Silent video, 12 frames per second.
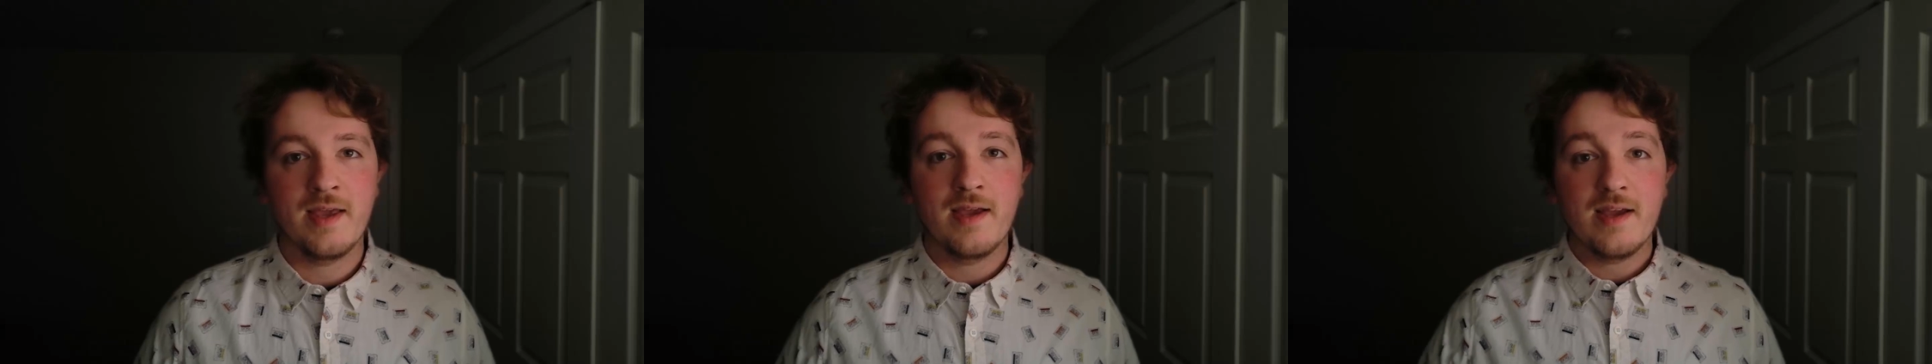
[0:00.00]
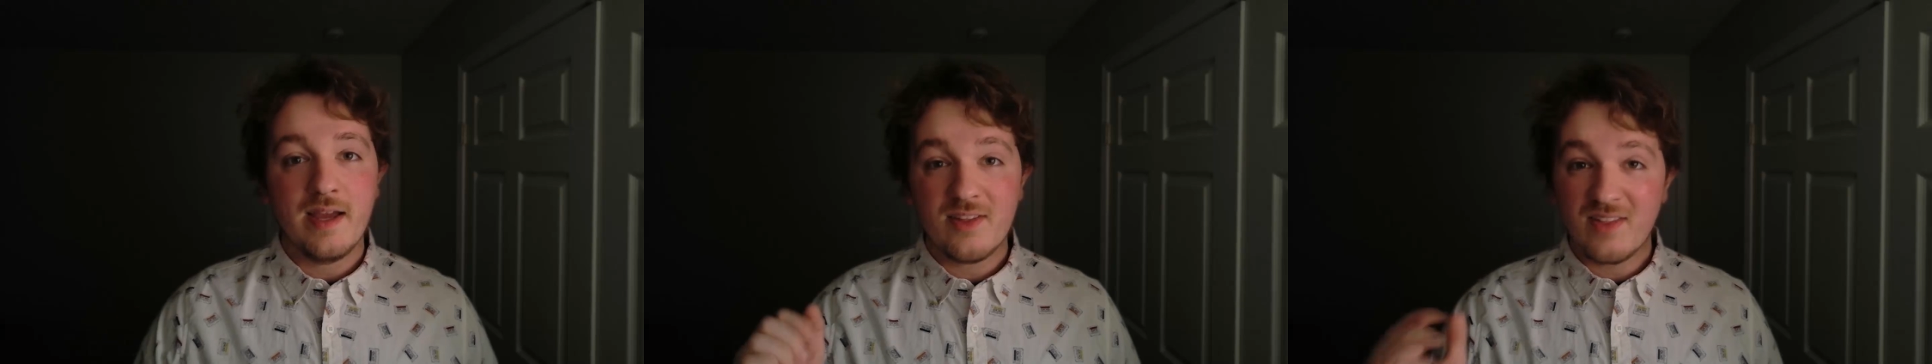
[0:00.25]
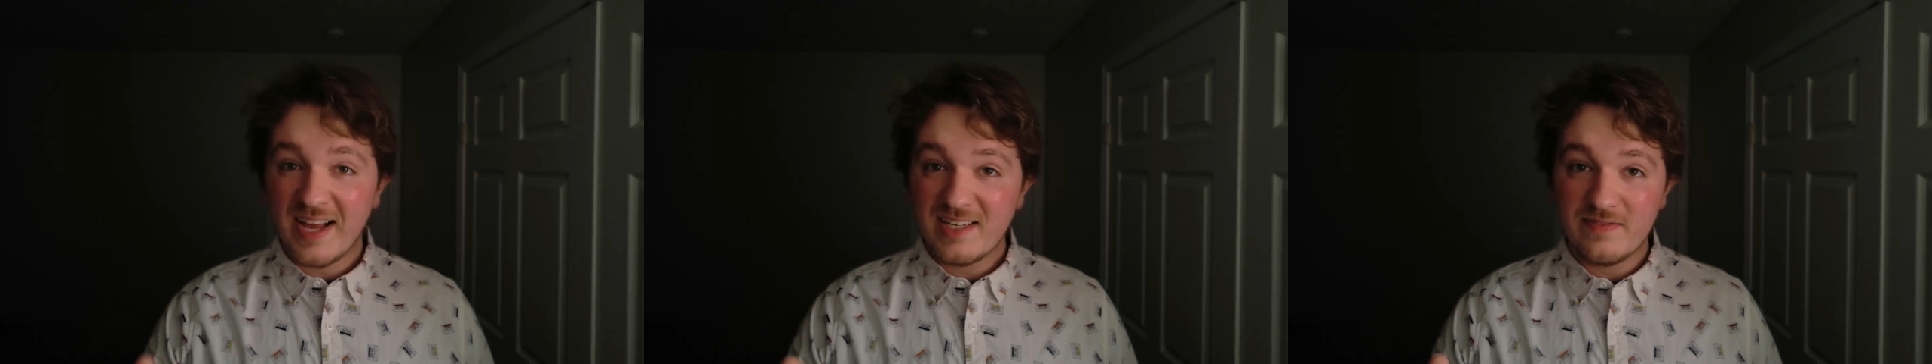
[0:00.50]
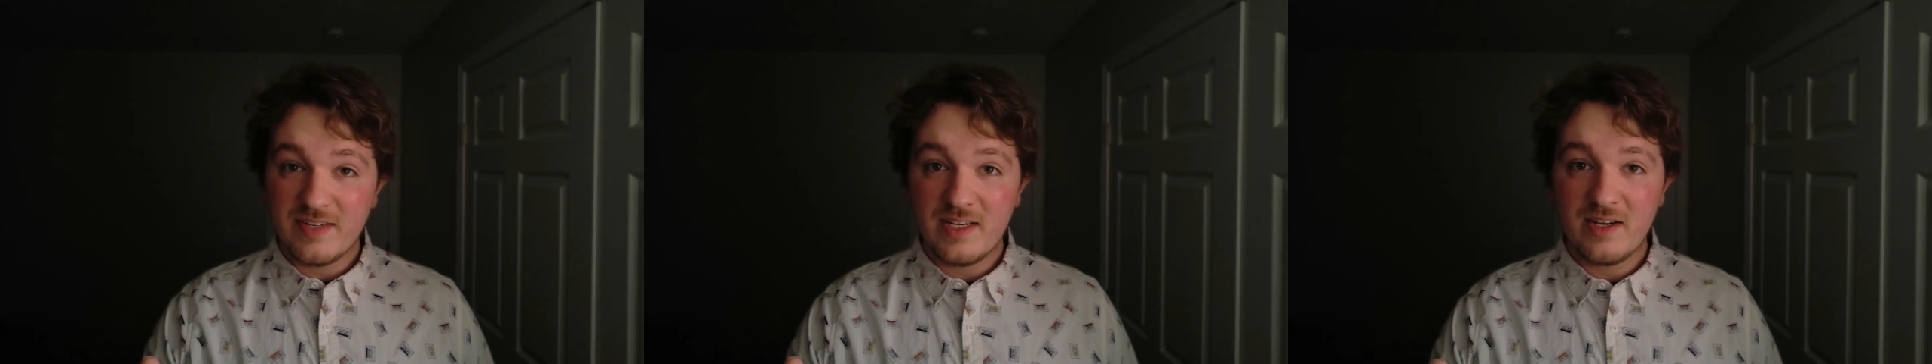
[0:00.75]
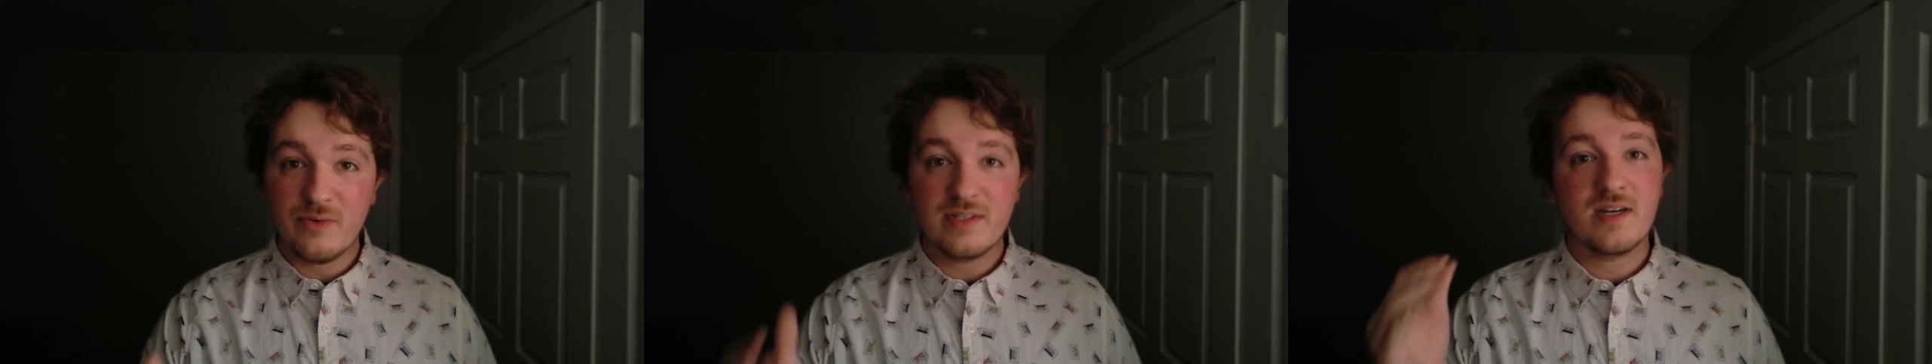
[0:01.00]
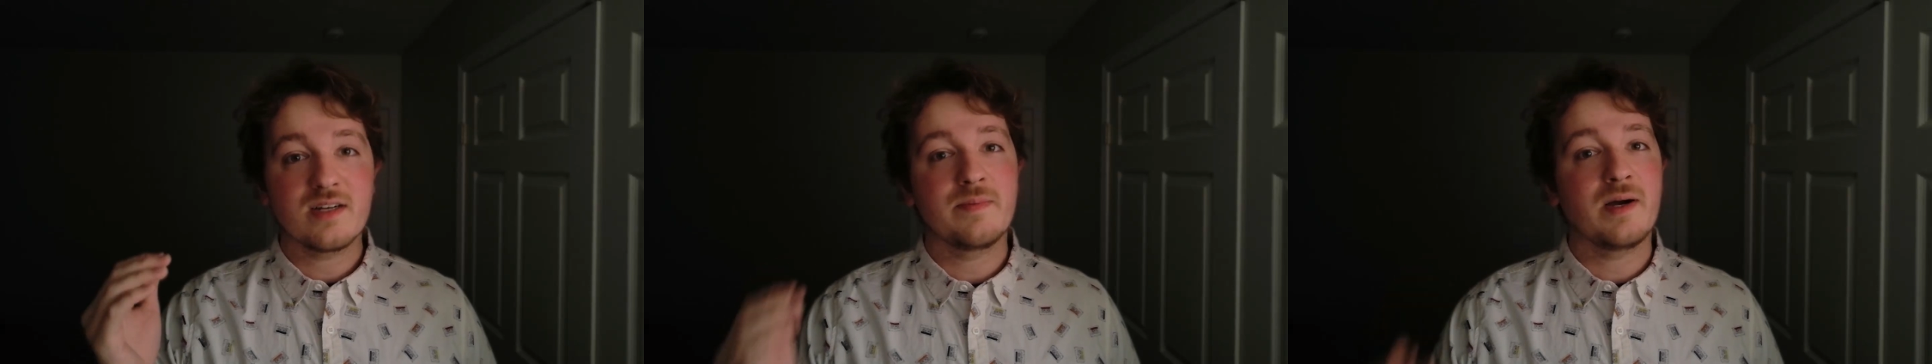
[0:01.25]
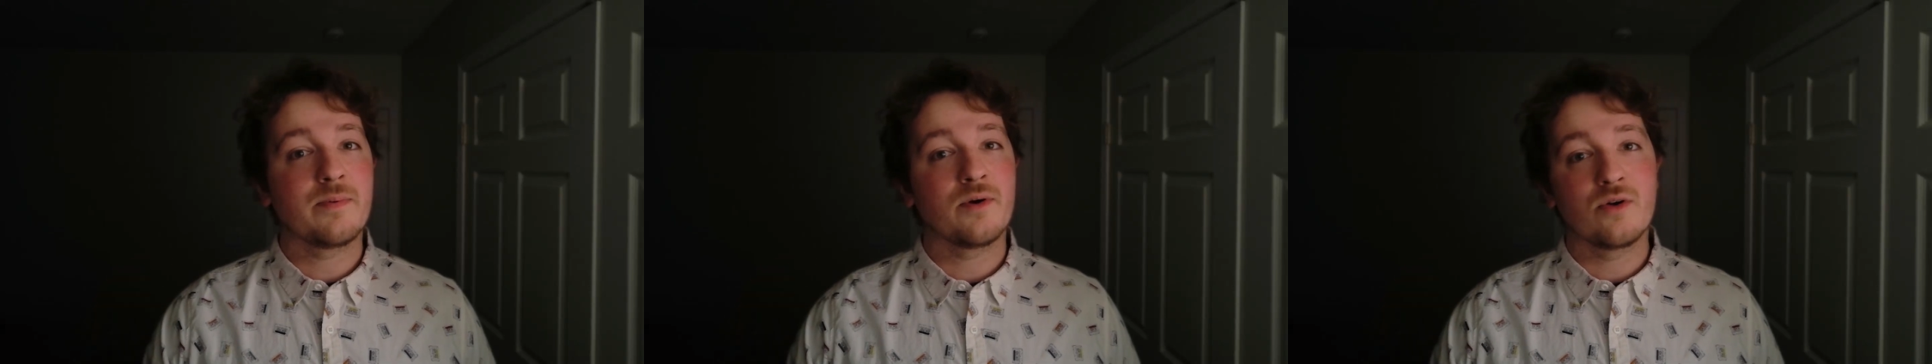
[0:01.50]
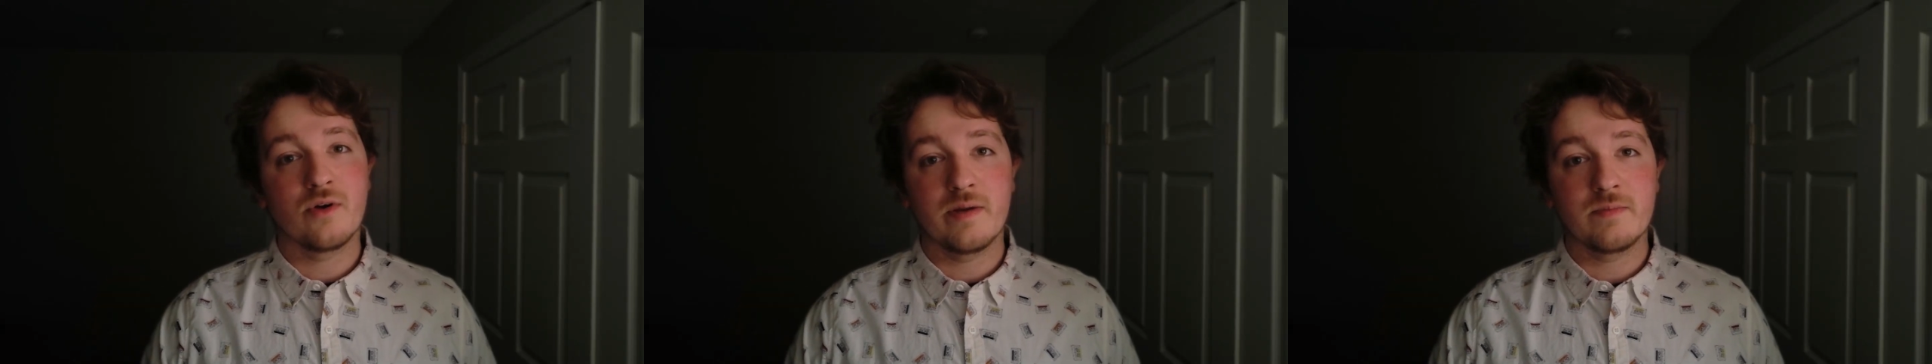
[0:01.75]
In the last video, we talked about
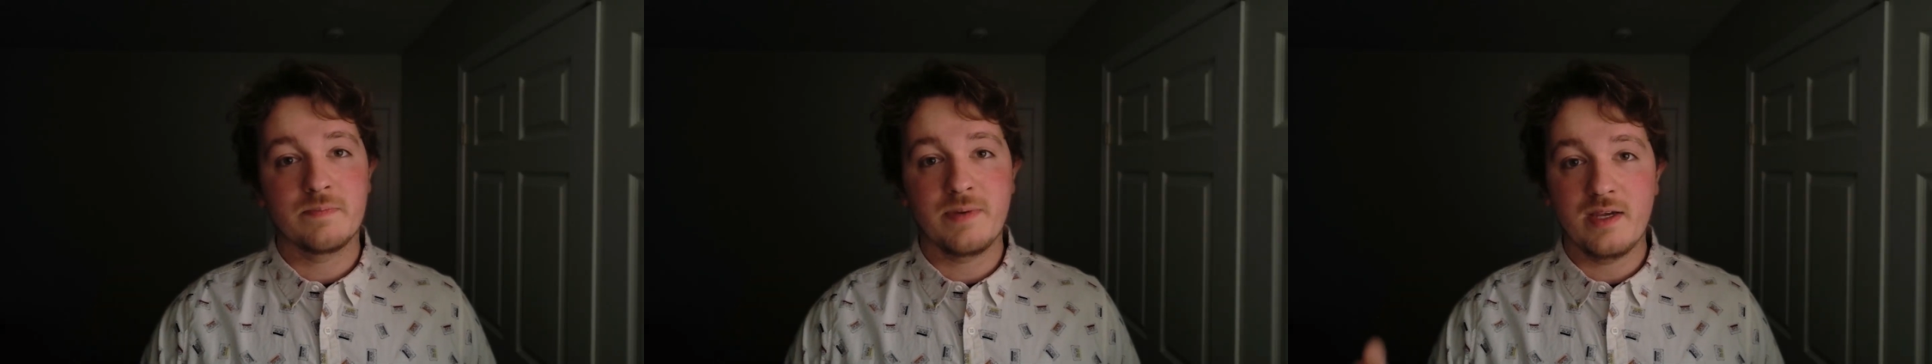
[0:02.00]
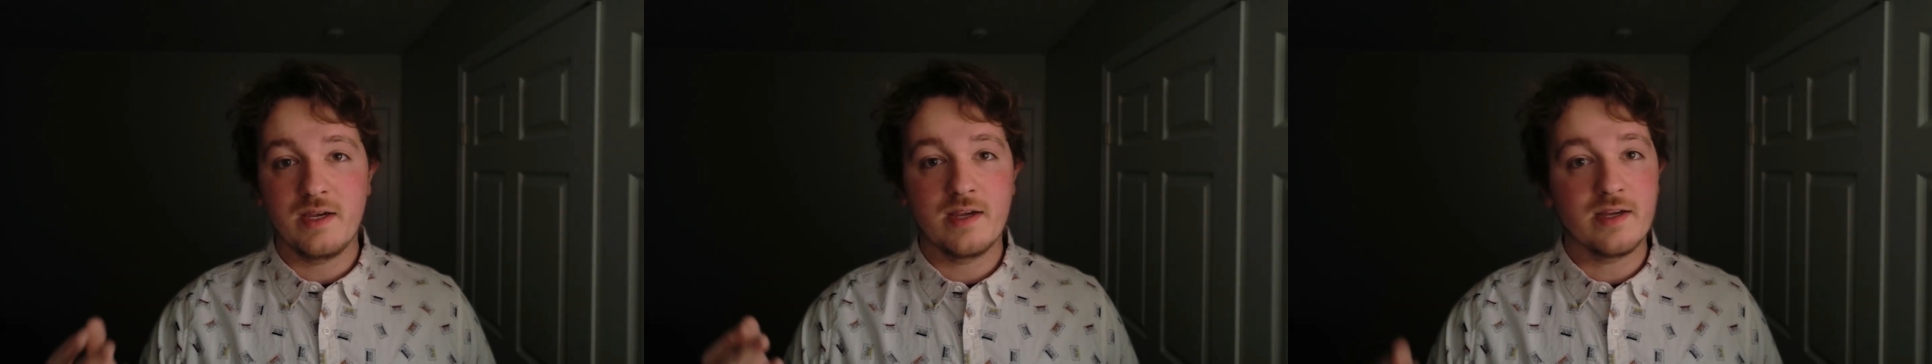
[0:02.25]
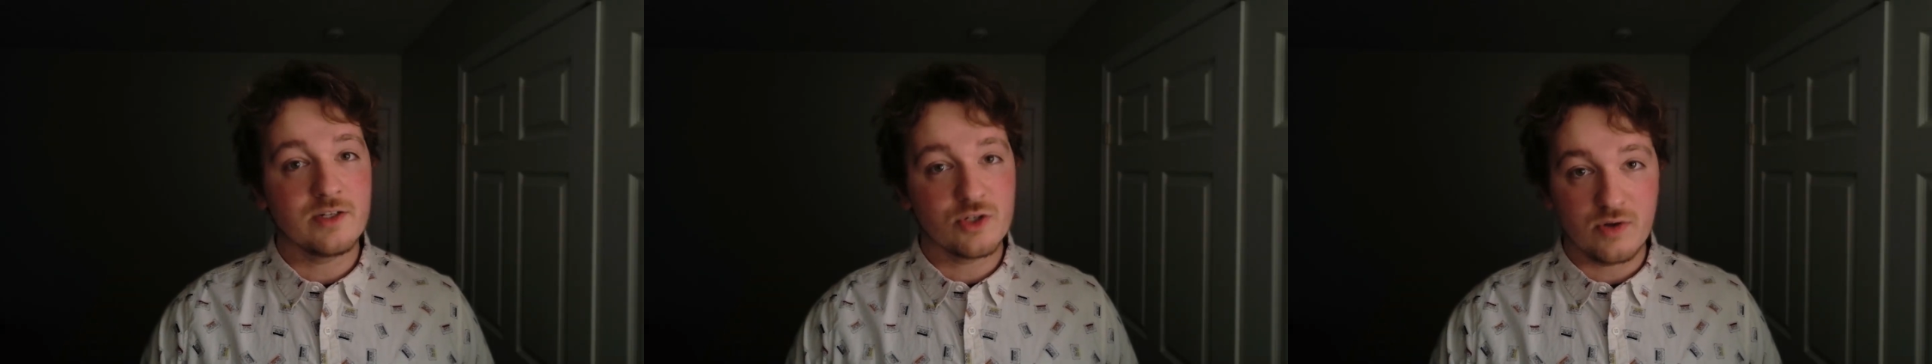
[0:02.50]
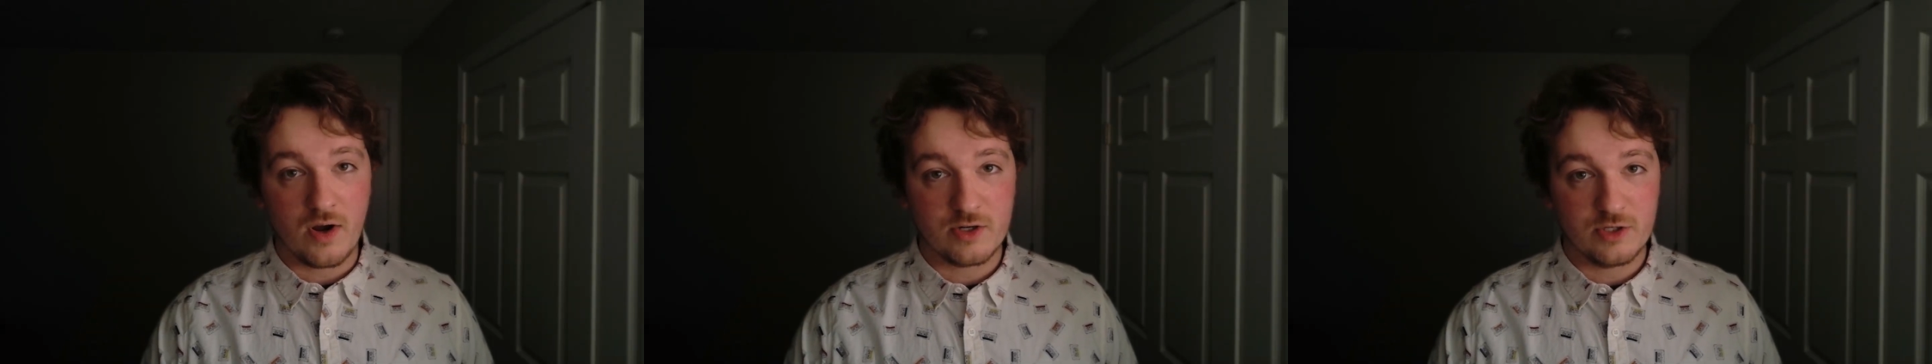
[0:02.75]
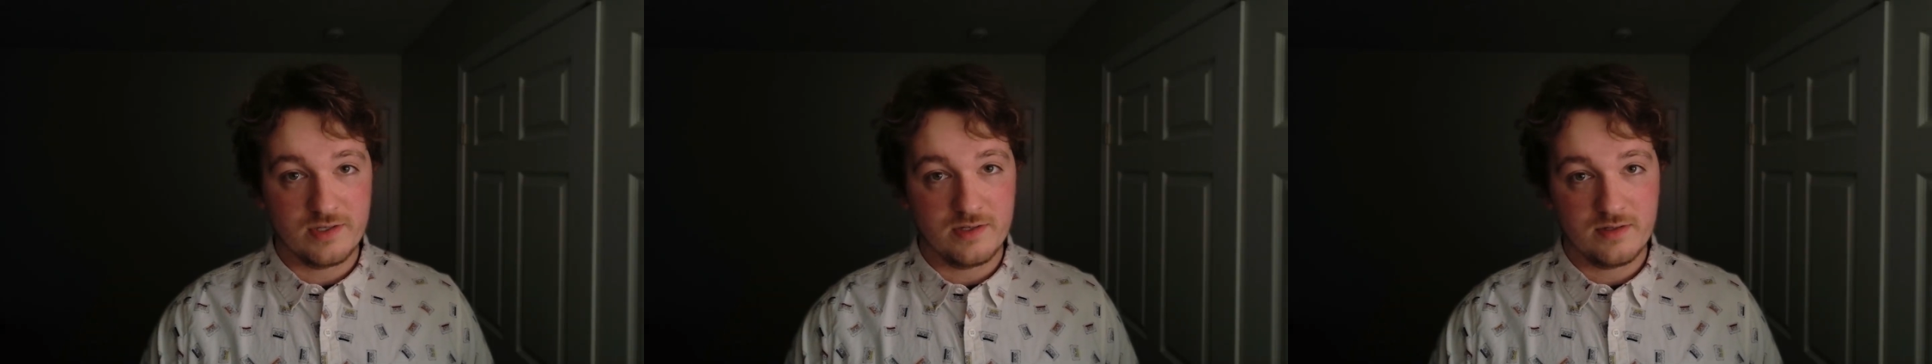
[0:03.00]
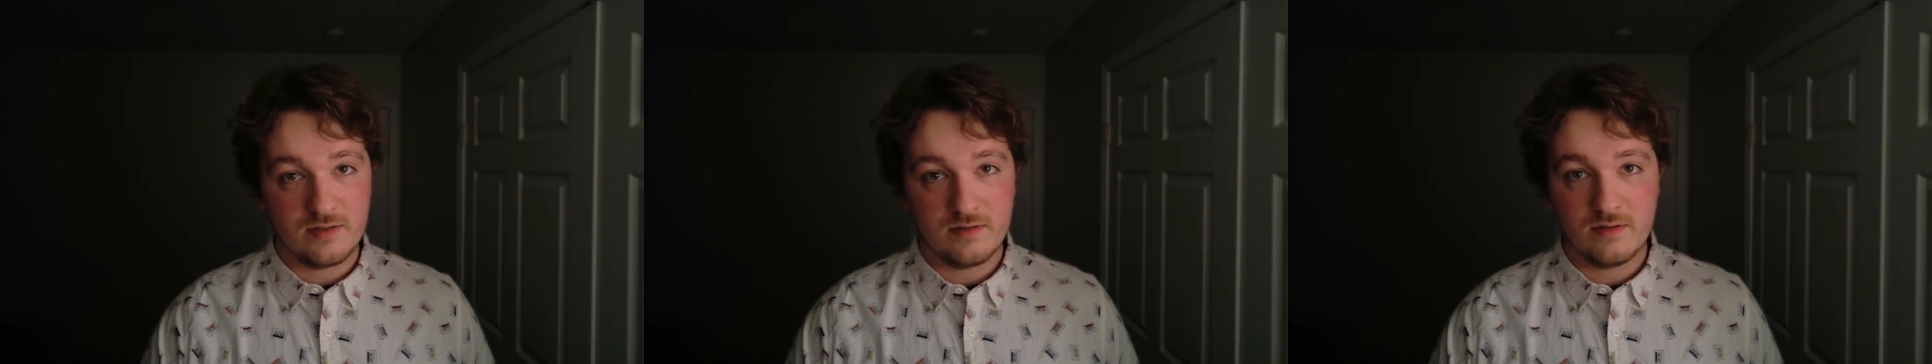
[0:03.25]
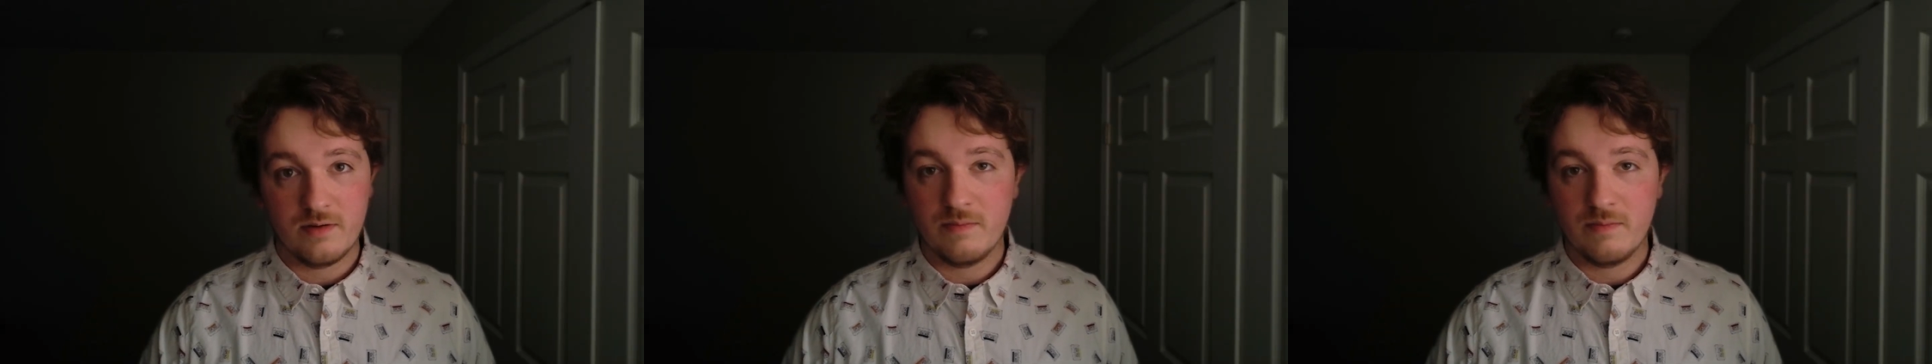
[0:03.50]
programs being instructions,